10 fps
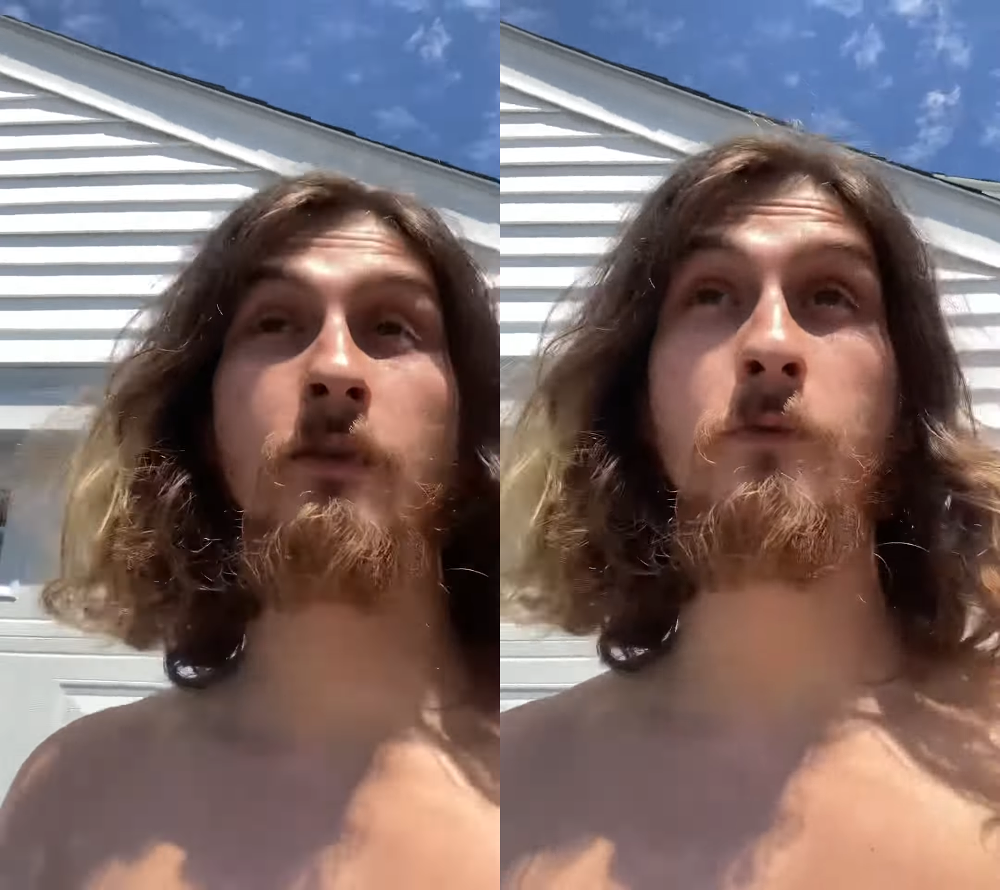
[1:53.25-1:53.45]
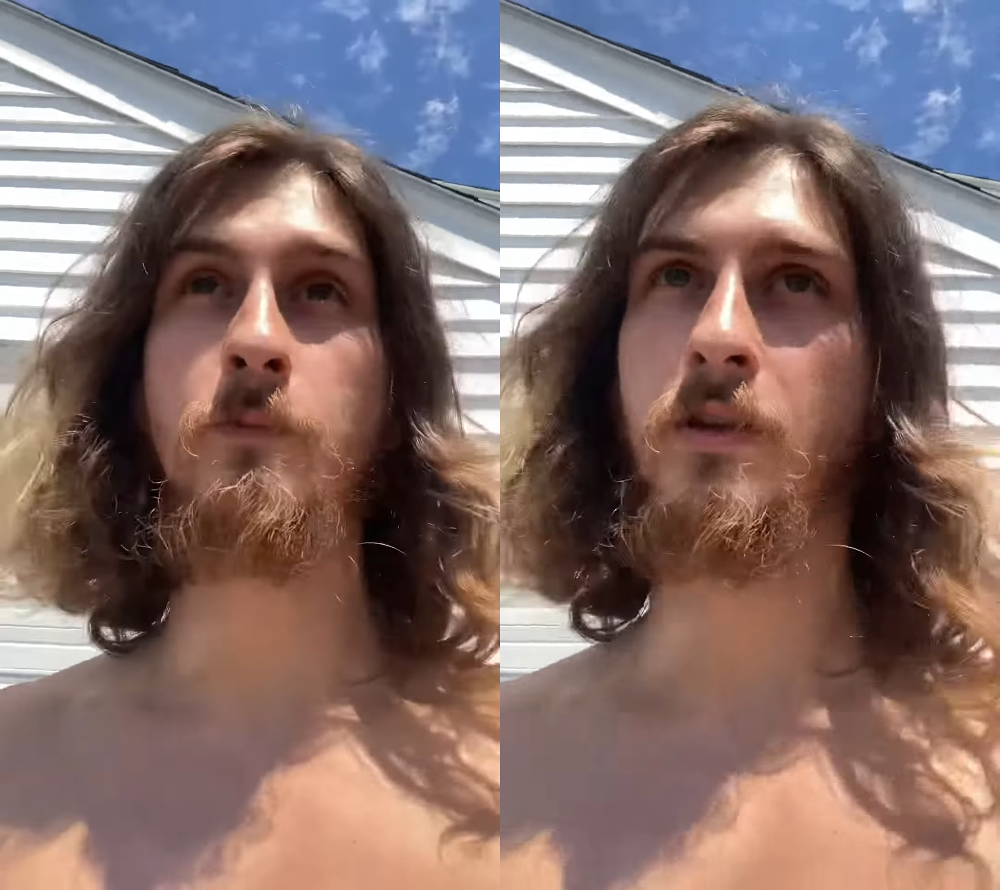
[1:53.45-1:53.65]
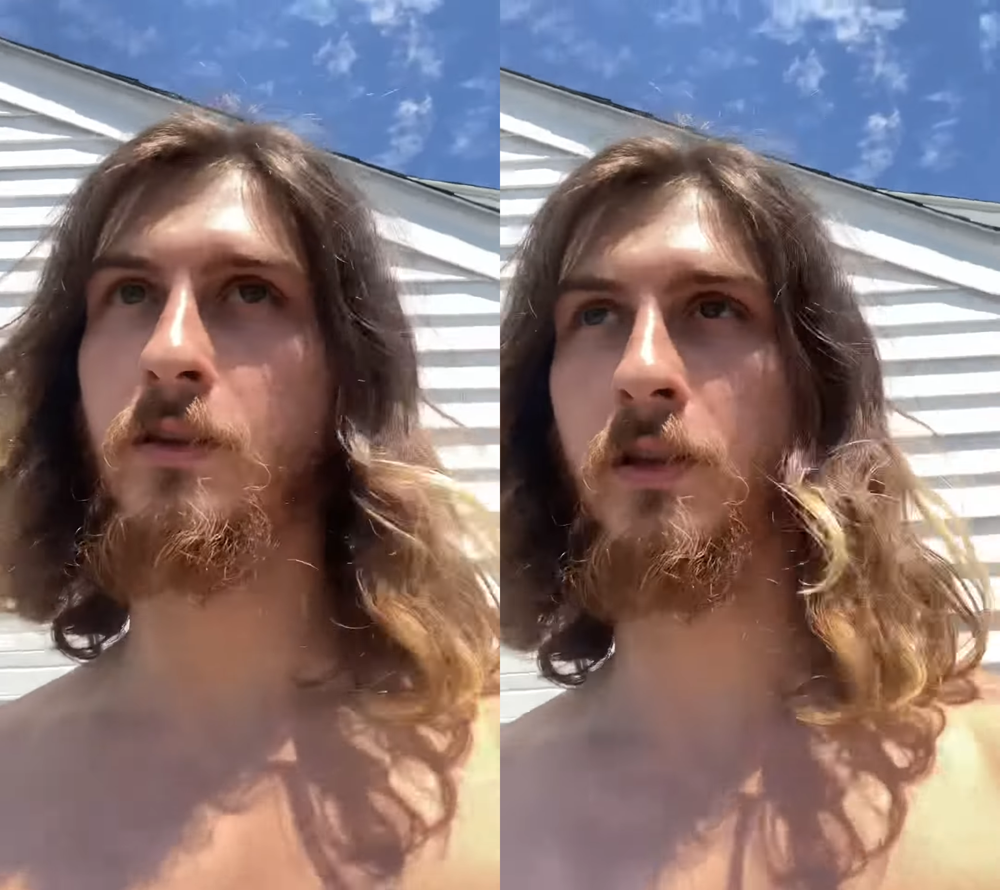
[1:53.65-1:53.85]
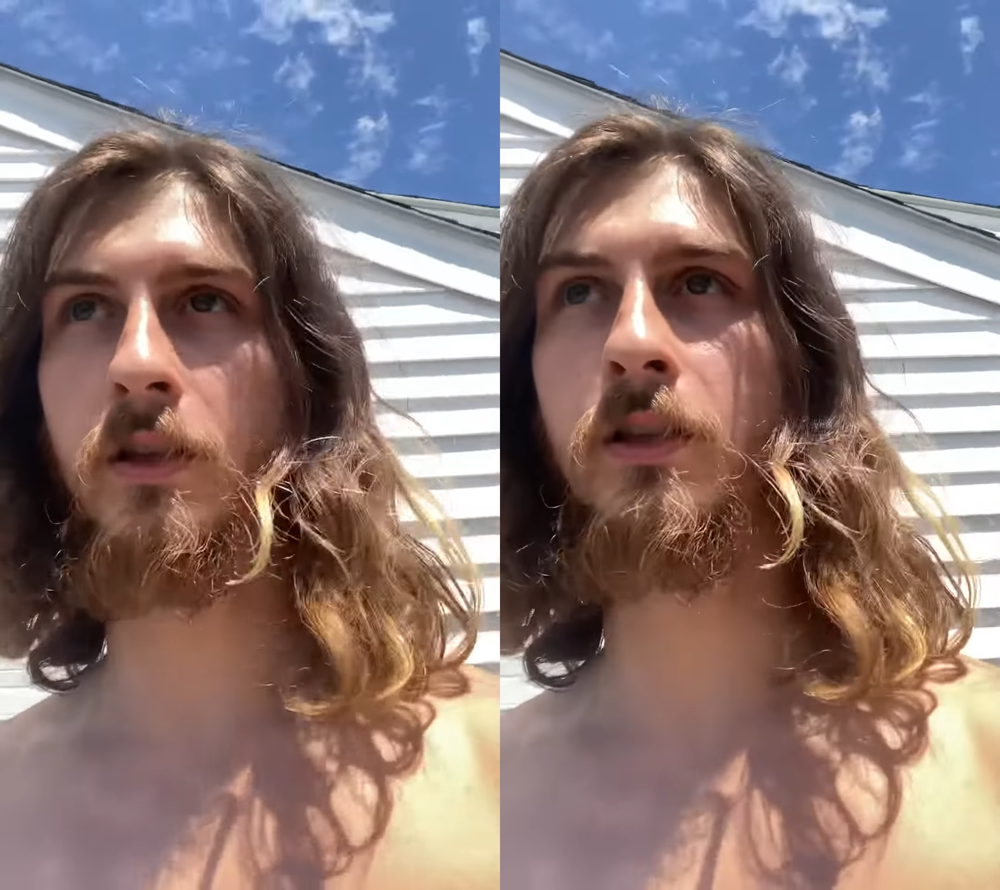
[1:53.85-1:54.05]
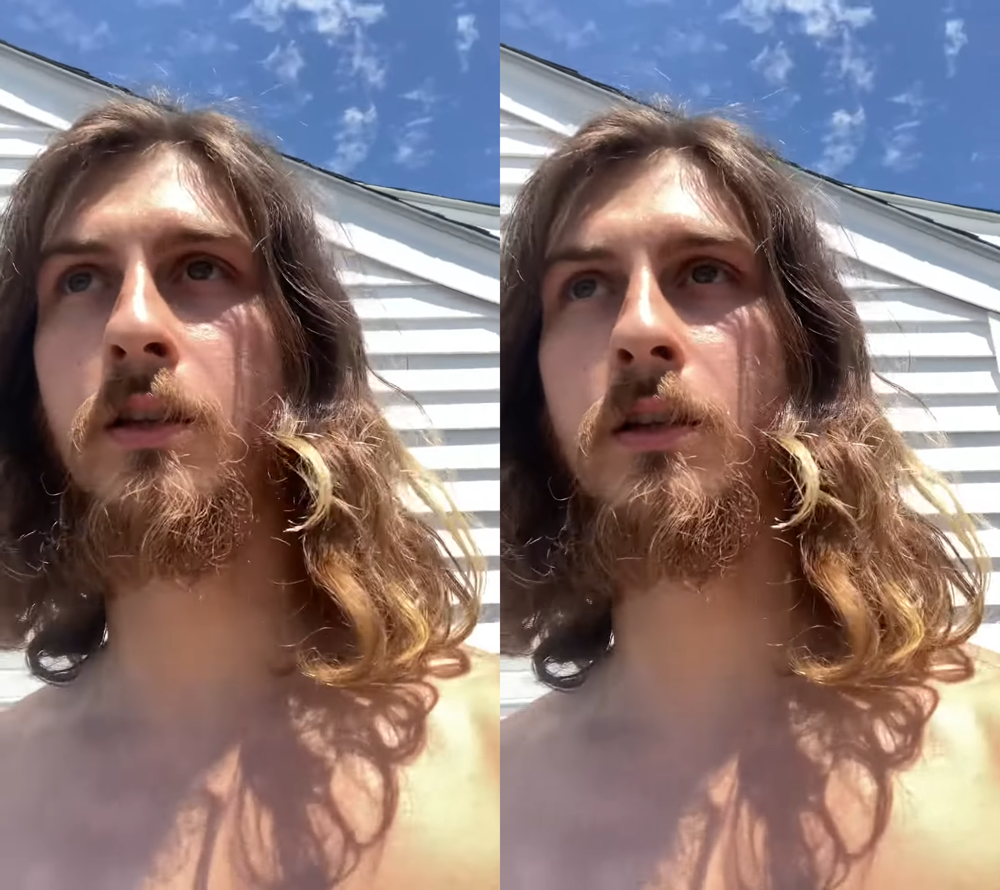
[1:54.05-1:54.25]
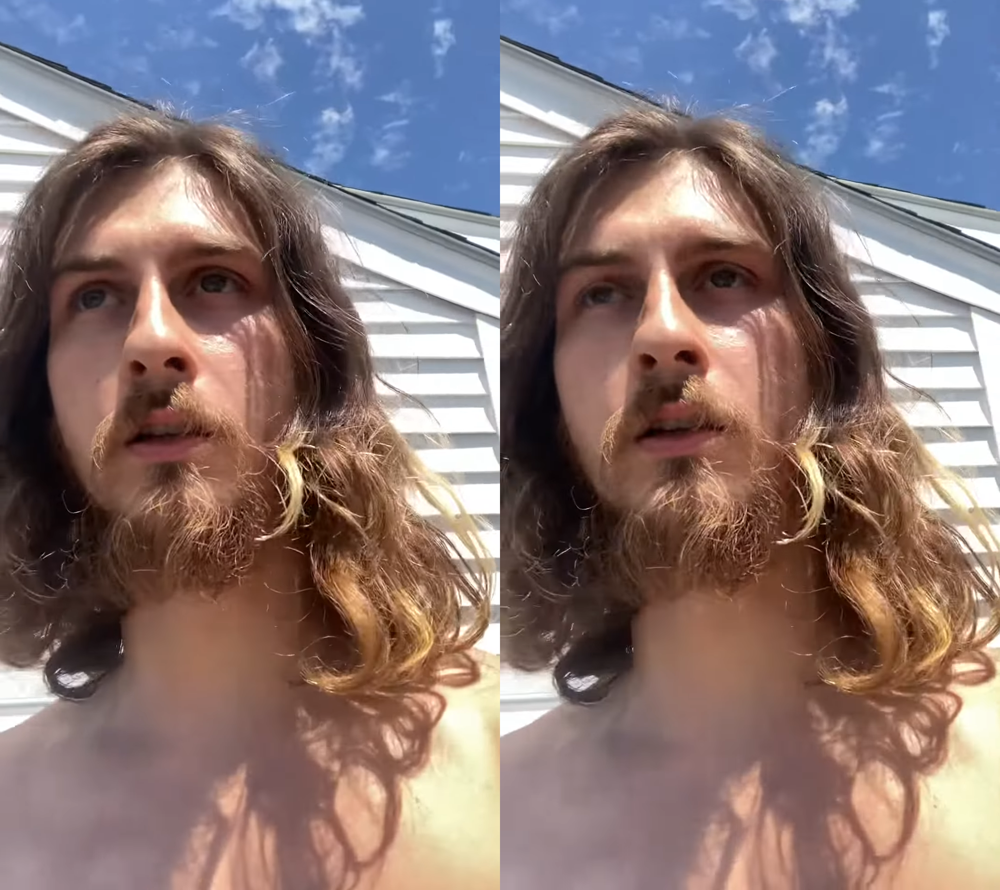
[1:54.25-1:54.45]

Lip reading: would be lit. You